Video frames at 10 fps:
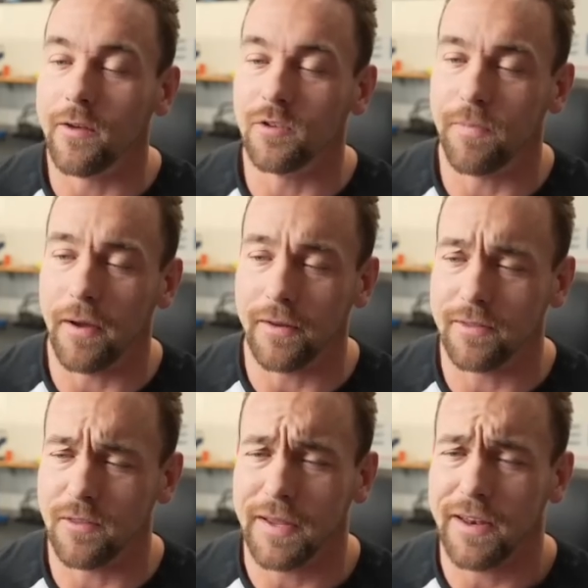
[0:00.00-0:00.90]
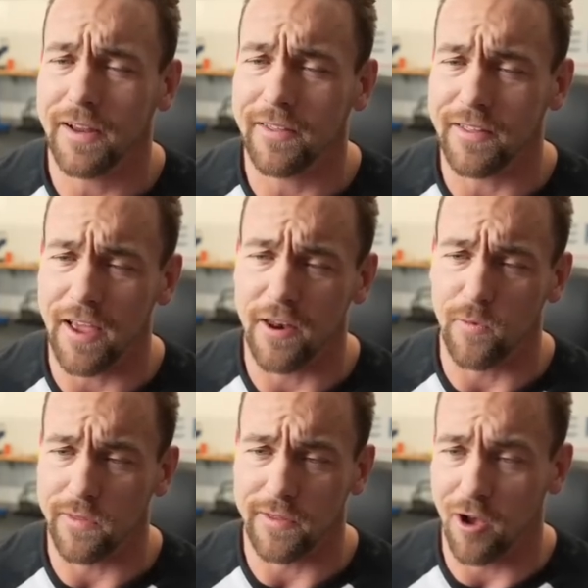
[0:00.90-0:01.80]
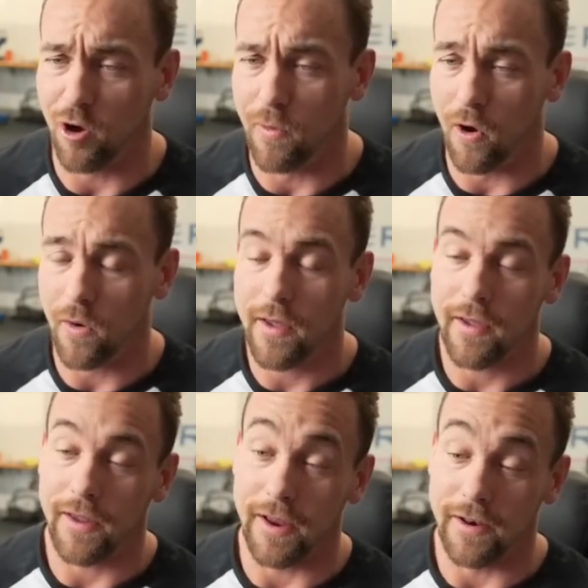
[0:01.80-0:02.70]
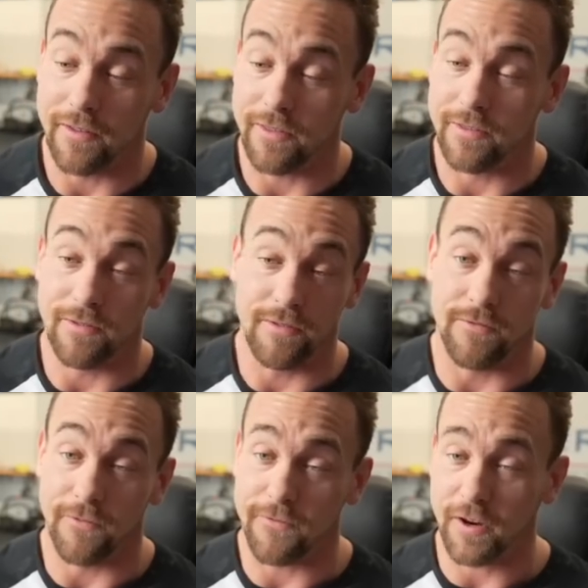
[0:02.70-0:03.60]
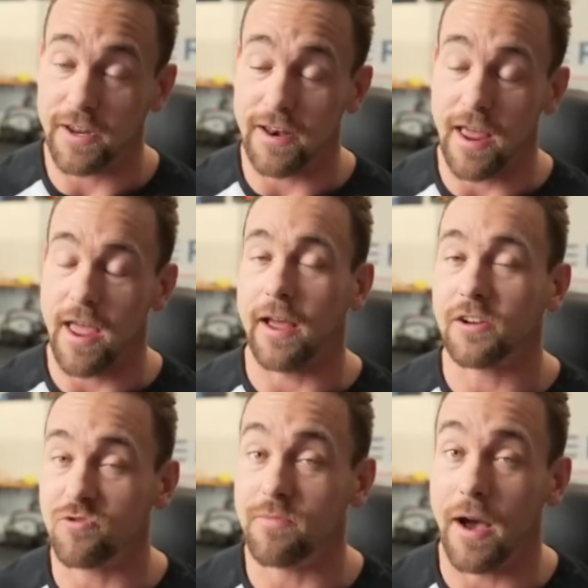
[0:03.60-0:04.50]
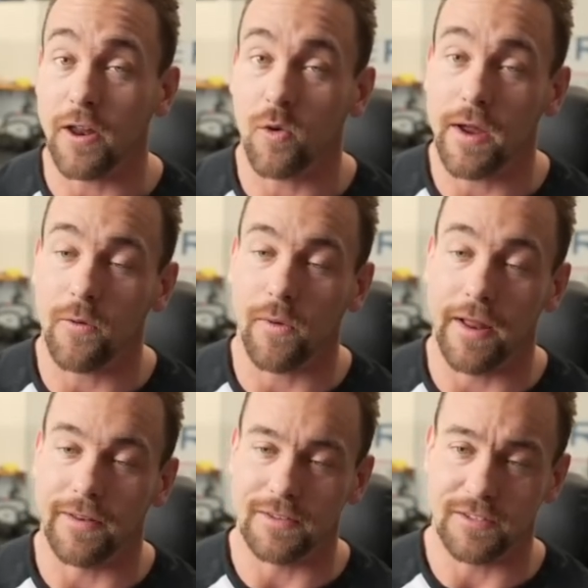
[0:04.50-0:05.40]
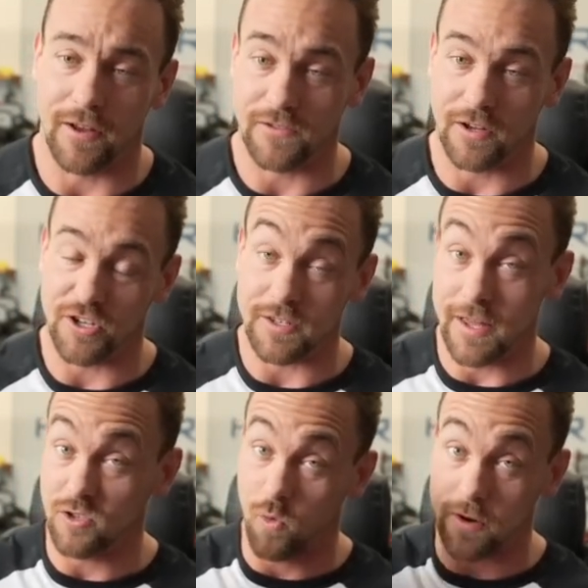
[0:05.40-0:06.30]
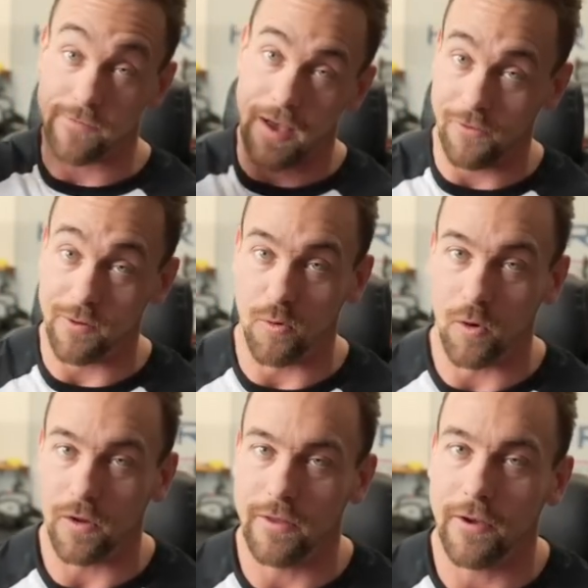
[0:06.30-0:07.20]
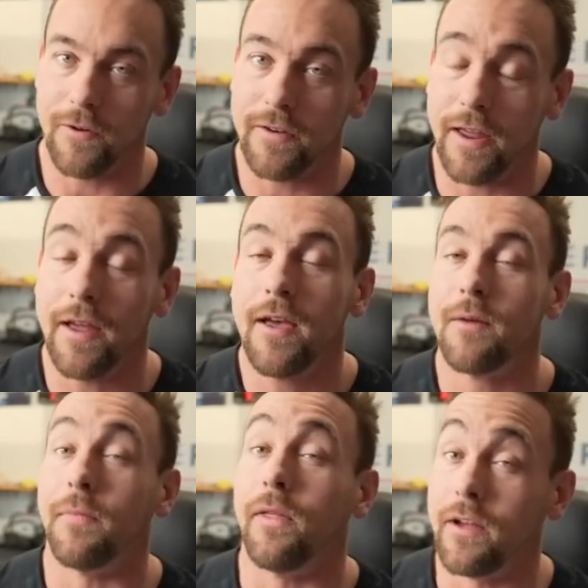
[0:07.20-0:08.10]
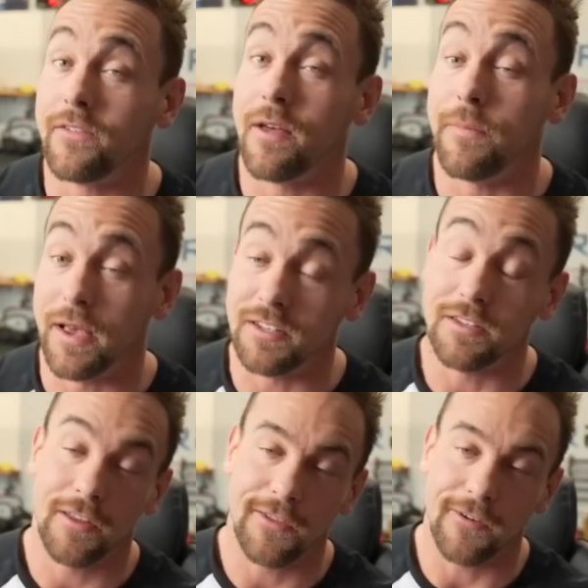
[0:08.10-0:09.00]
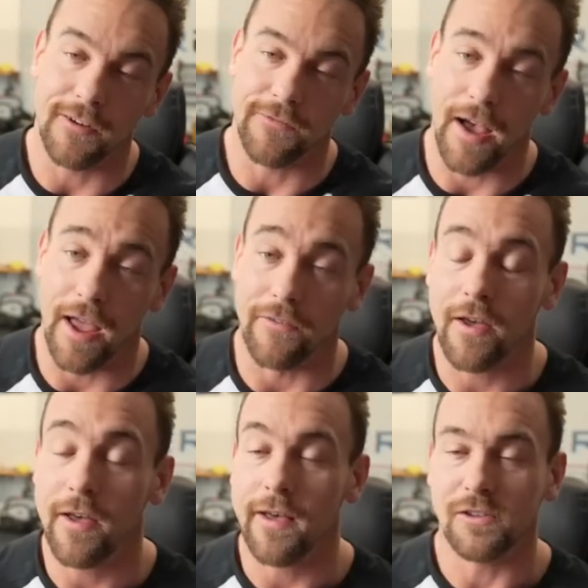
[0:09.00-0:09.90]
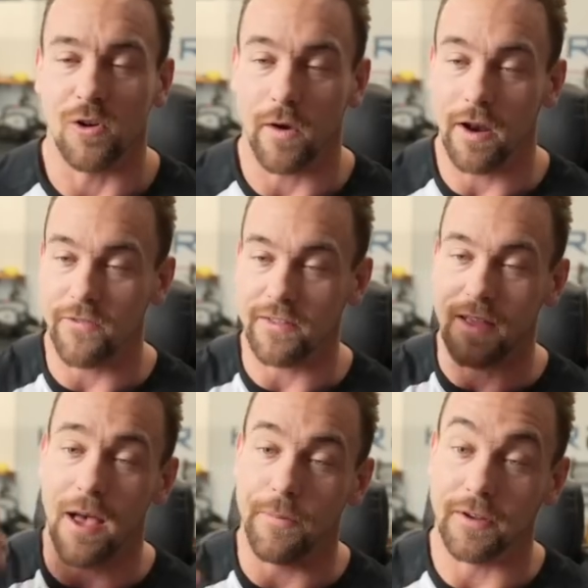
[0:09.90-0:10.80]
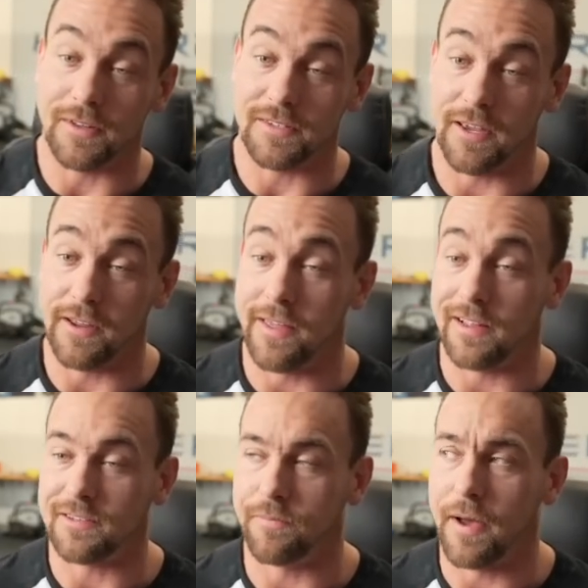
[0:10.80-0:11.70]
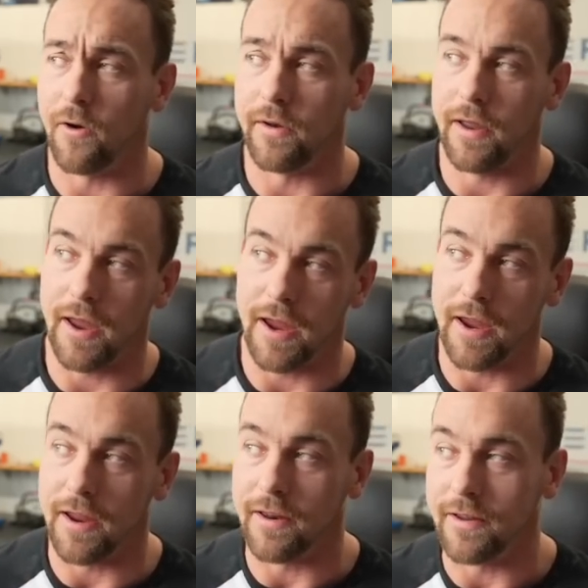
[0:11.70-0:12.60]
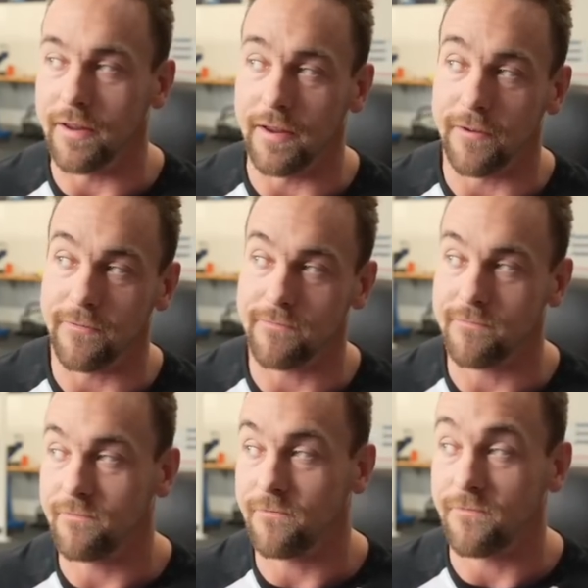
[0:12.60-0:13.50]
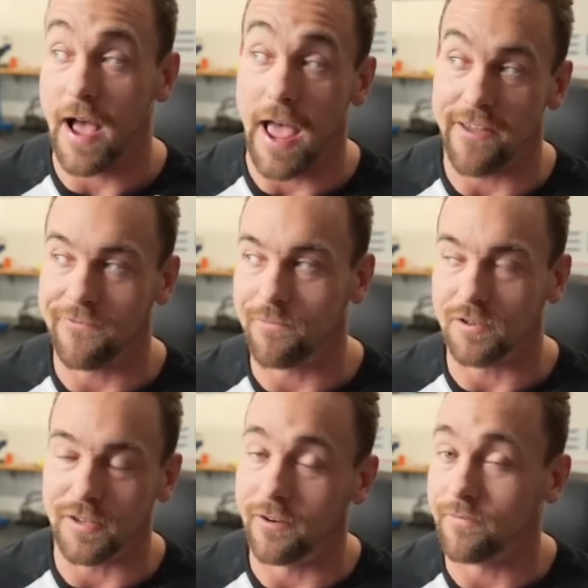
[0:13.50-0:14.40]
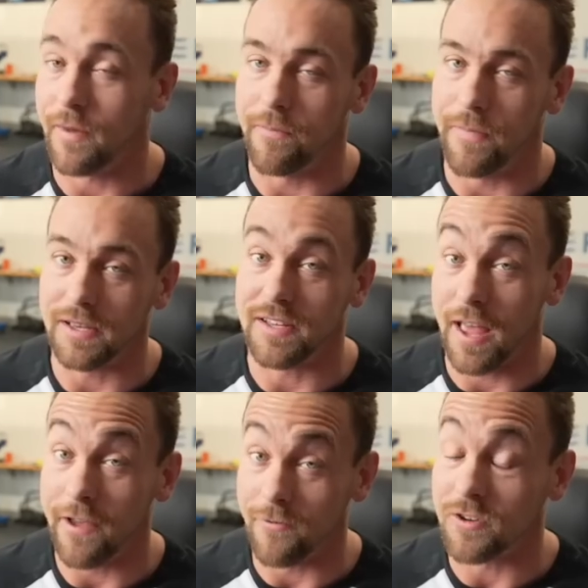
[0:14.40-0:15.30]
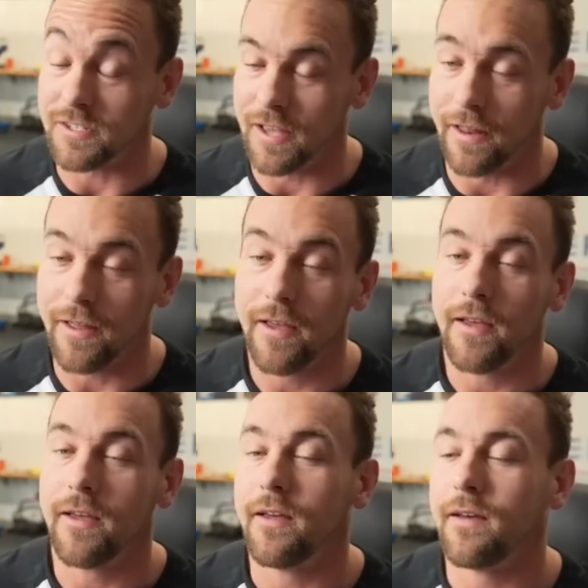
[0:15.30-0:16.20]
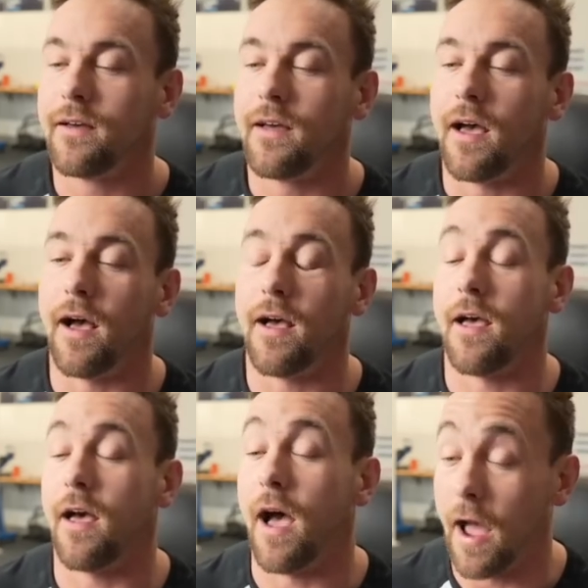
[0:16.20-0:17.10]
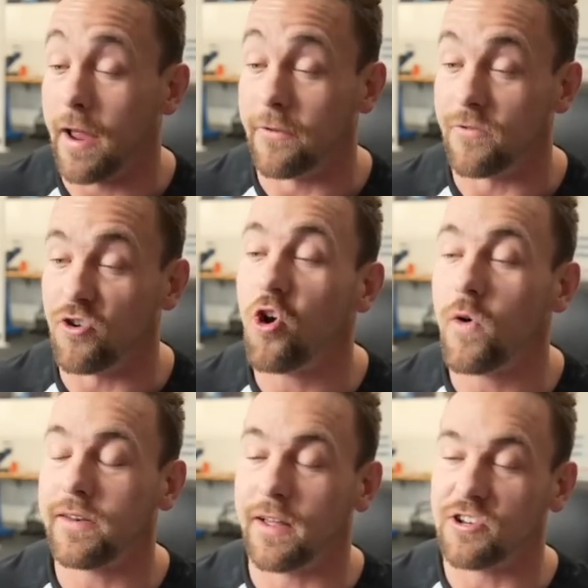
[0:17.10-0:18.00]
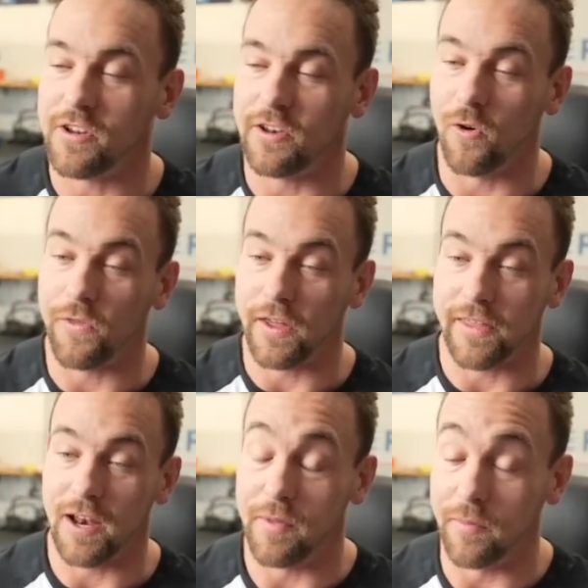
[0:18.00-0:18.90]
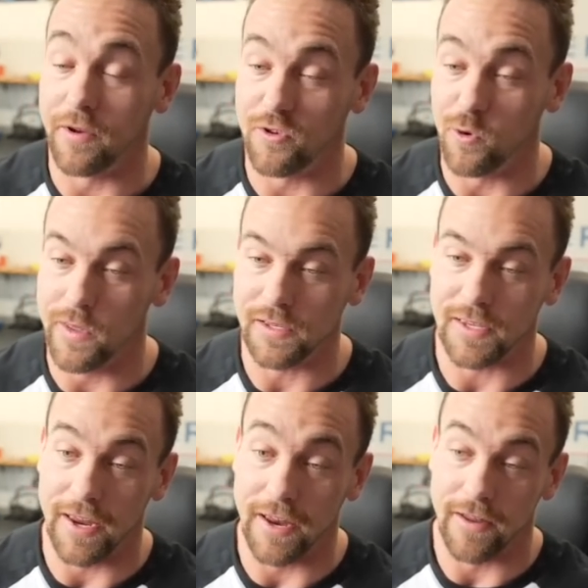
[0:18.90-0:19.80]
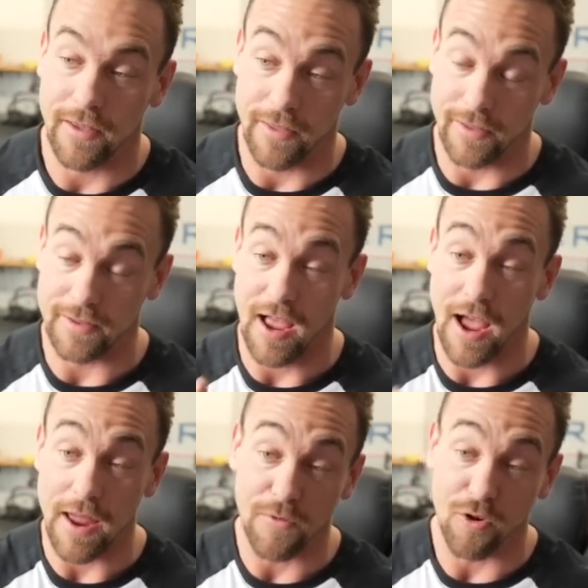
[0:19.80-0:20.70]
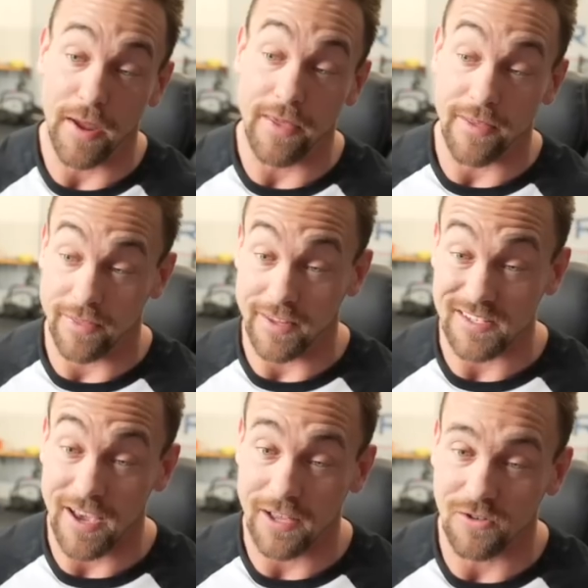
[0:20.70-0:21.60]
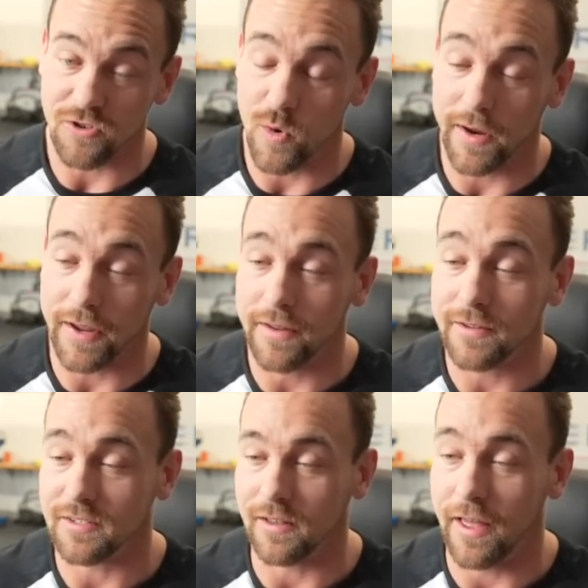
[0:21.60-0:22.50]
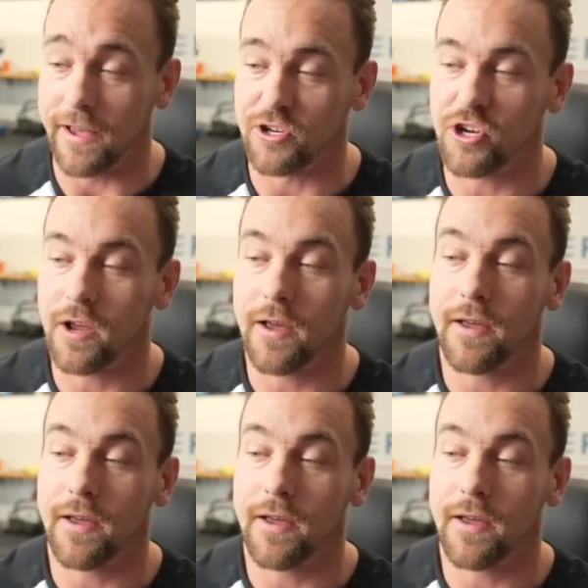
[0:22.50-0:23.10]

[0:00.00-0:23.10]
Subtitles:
It was like the beginning of the end with the elbow. And the freaking extra body weight when I did stuff such as that 25 unbroken the other day, my lifetime best is 35. So right off the top, you can say that's about 85% of my best ever set. I have no intention and don't think that I'd be able to do this in the time domain that these guys are doing it, slash